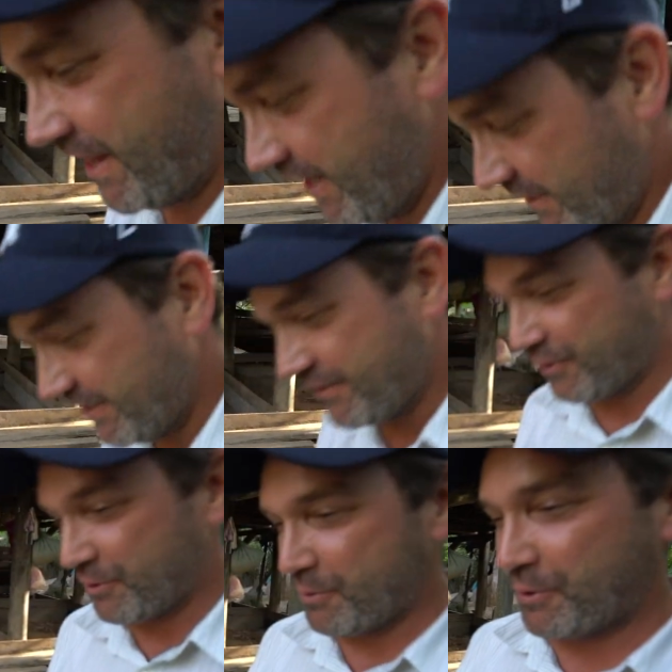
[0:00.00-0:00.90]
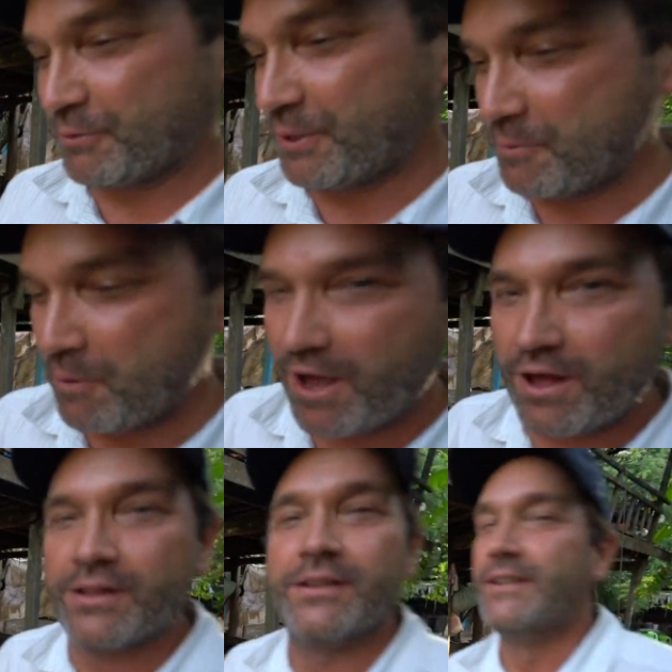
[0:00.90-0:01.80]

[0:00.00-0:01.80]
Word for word: I think it's either going to work really well